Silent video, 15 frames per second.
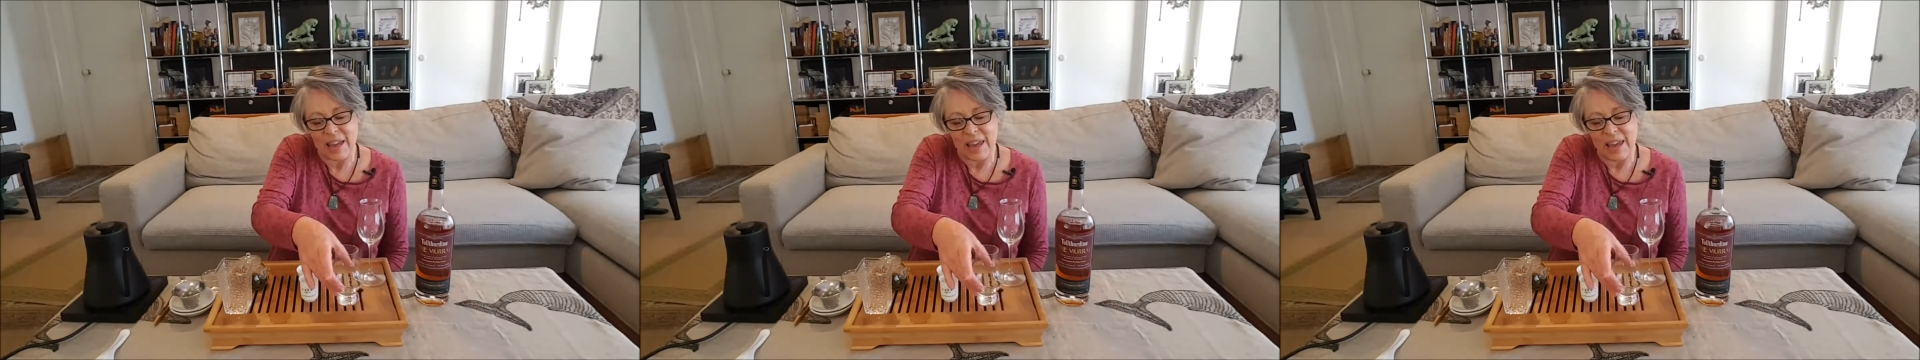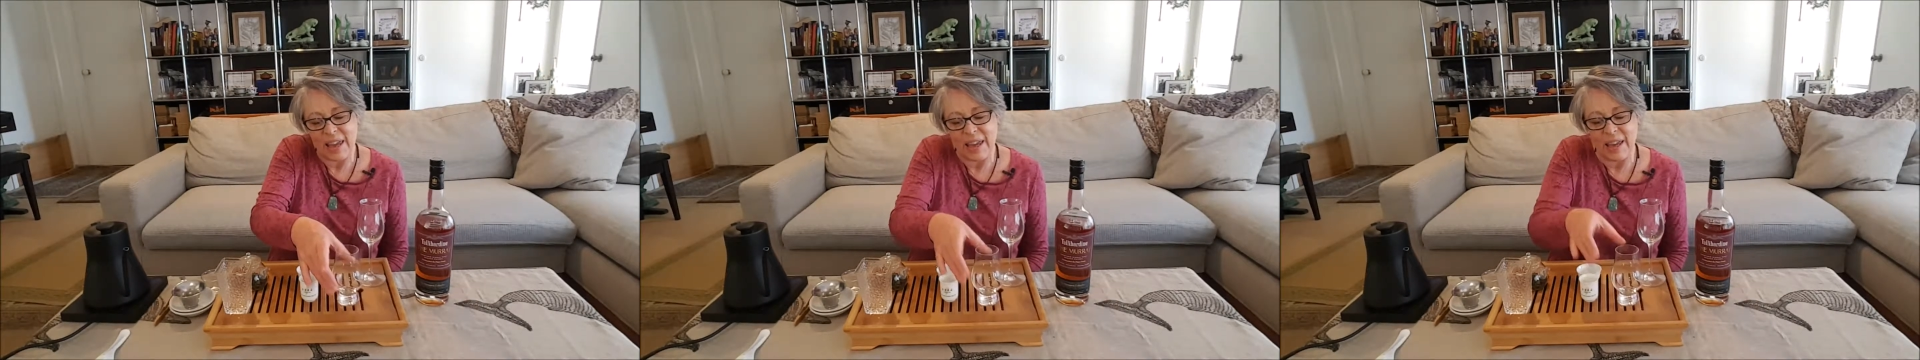
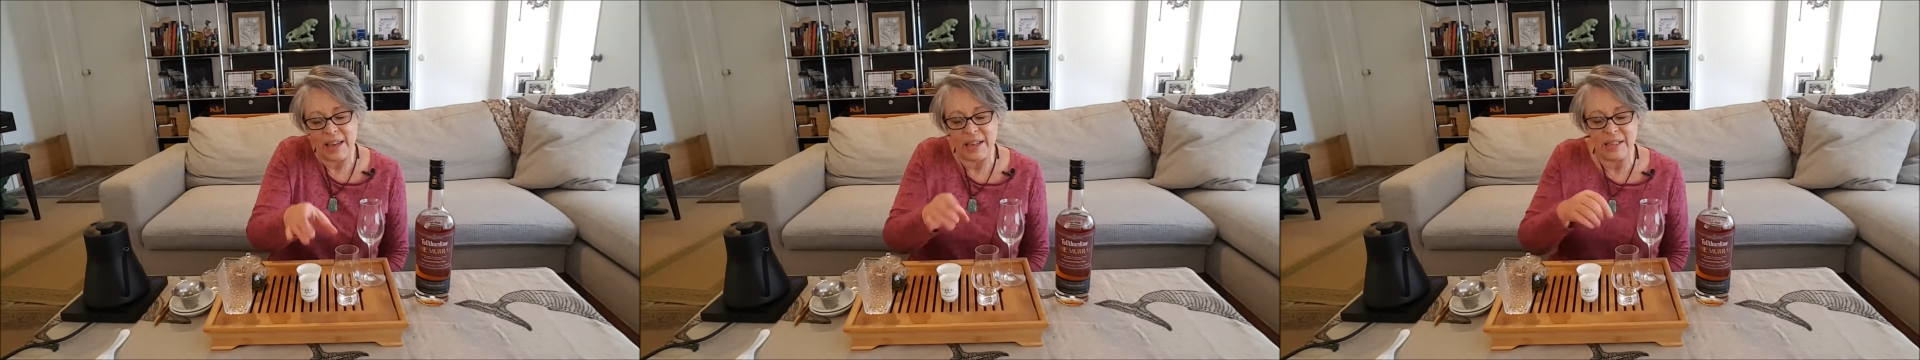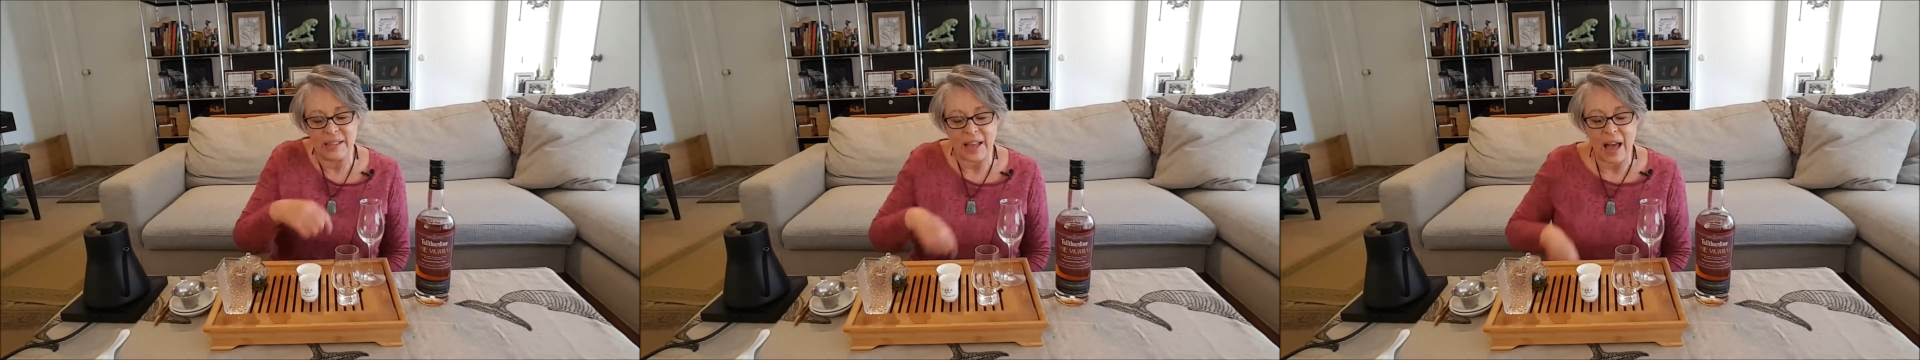
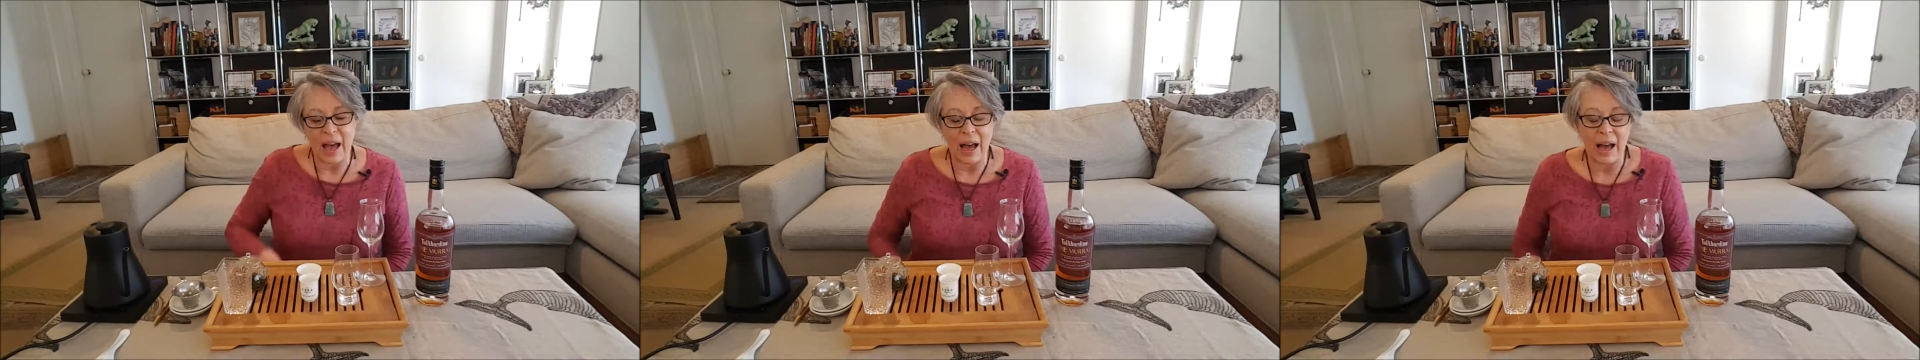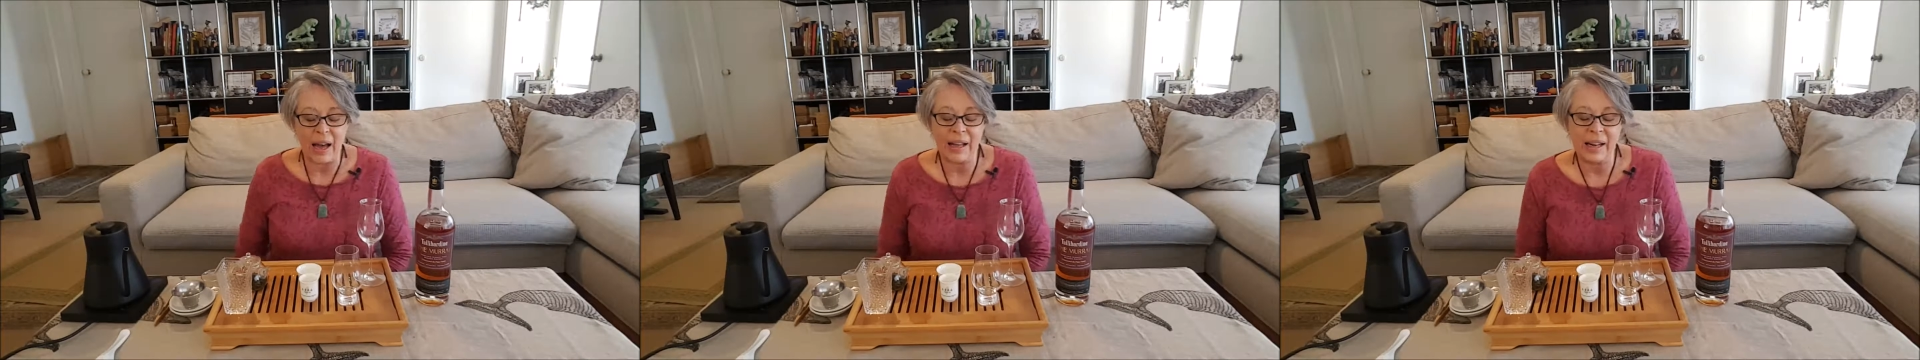is
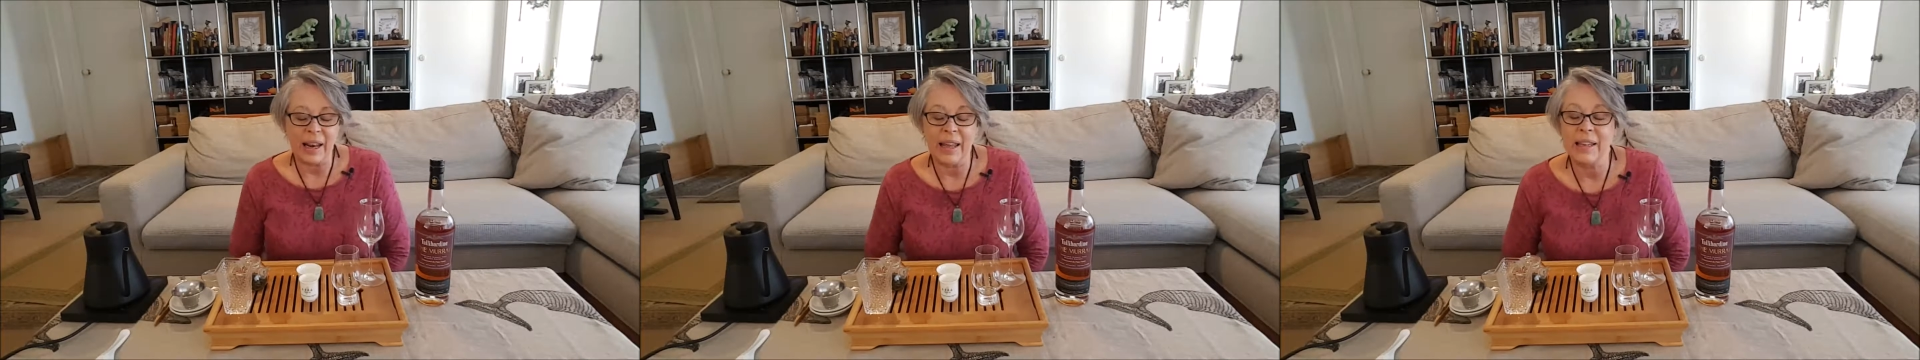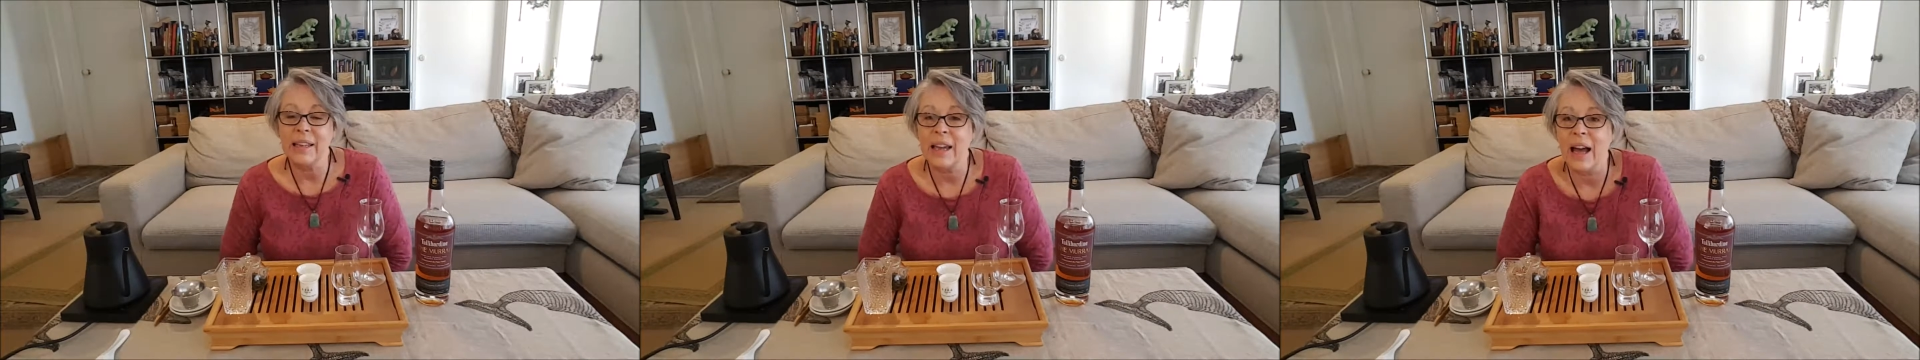a
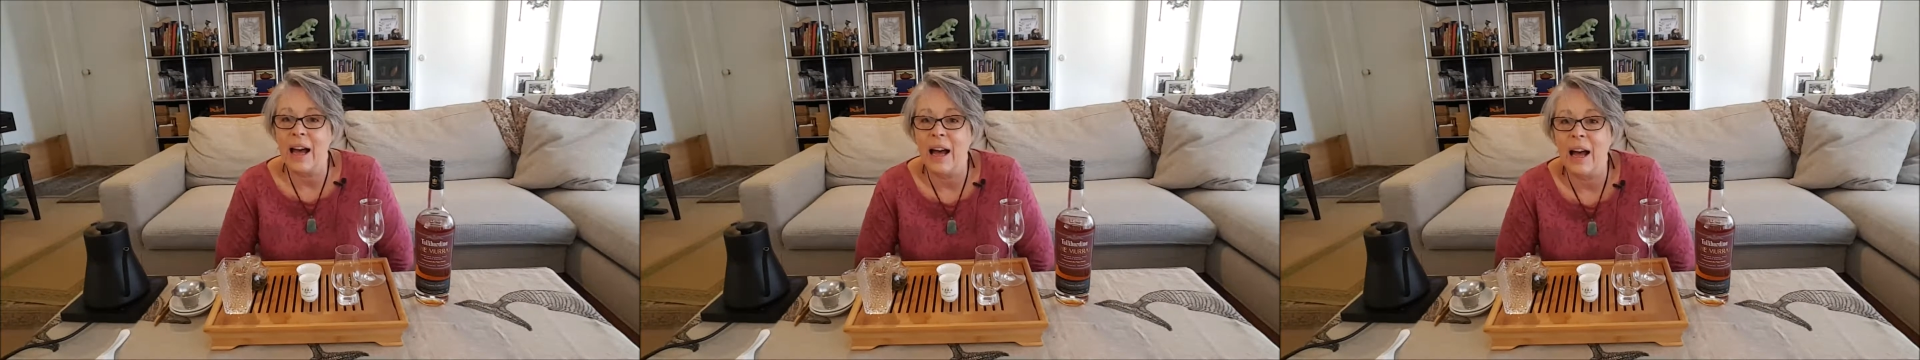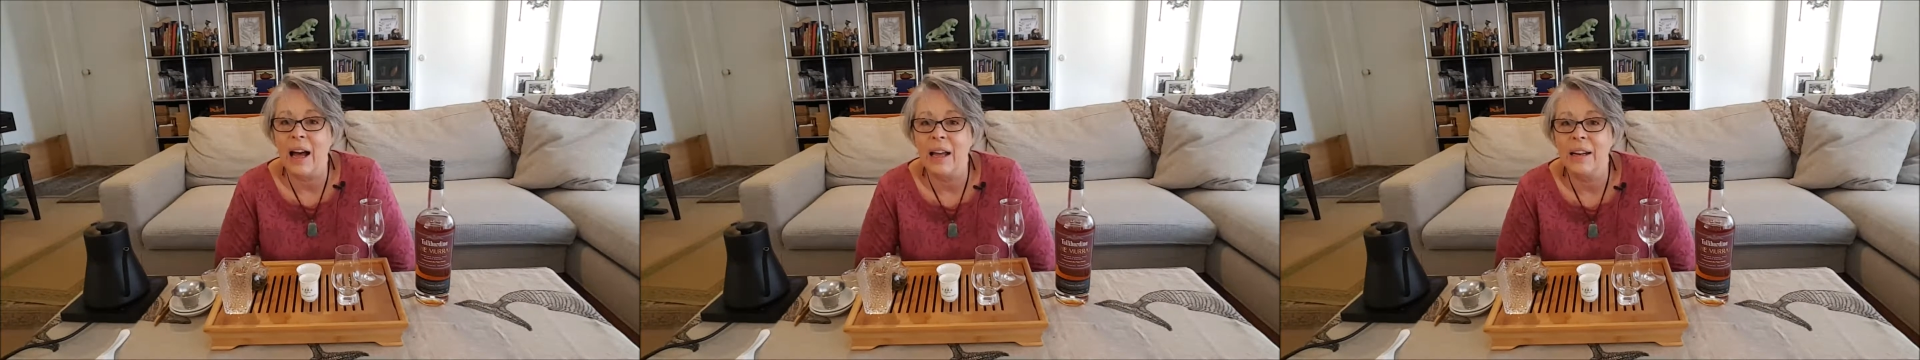
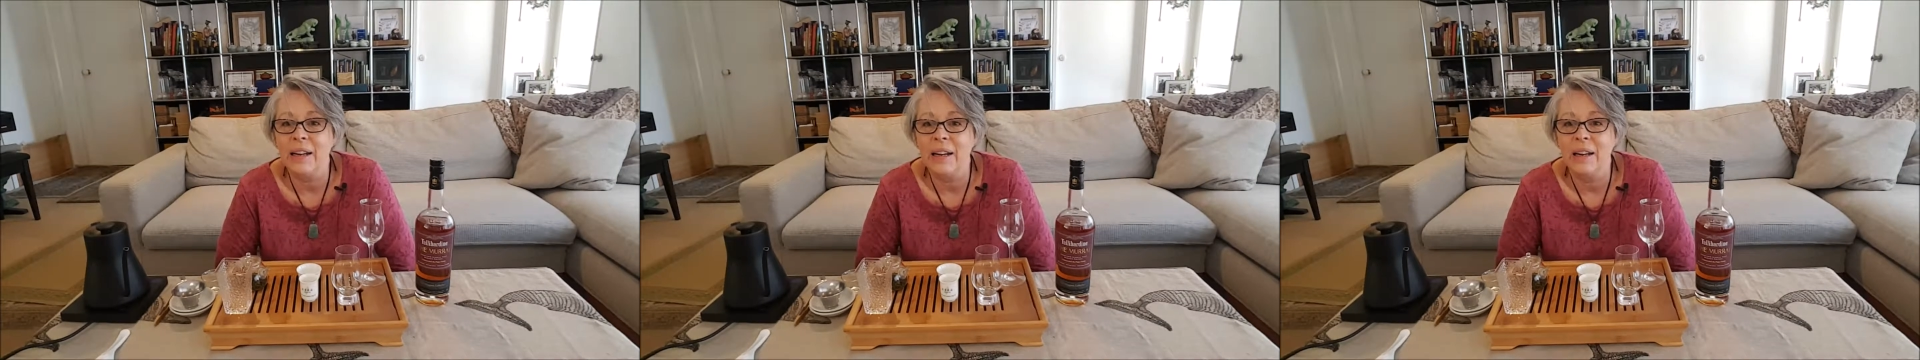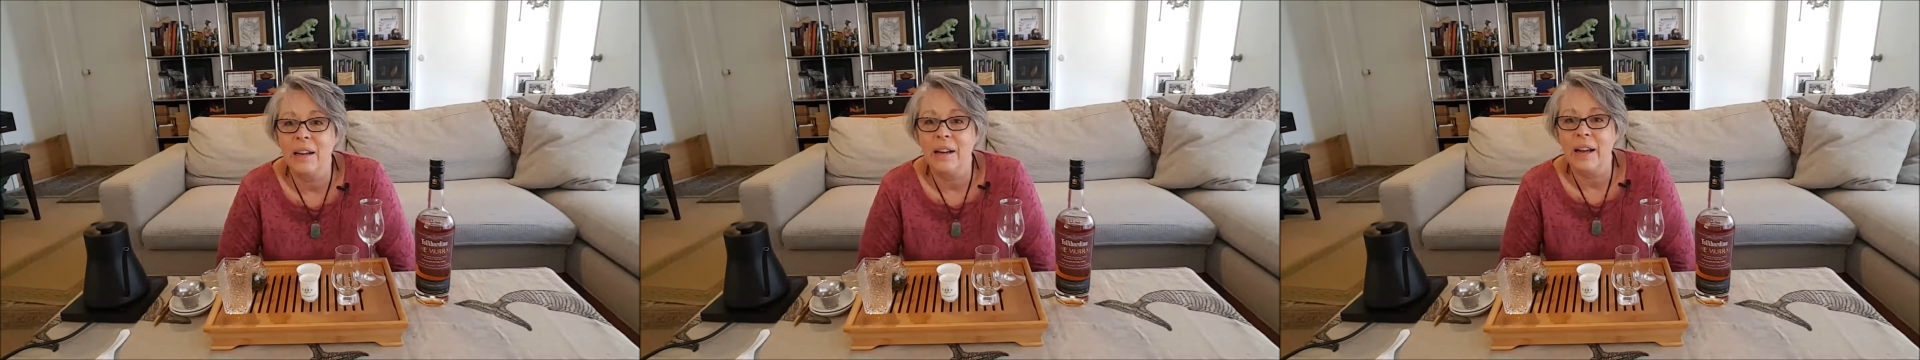Glencain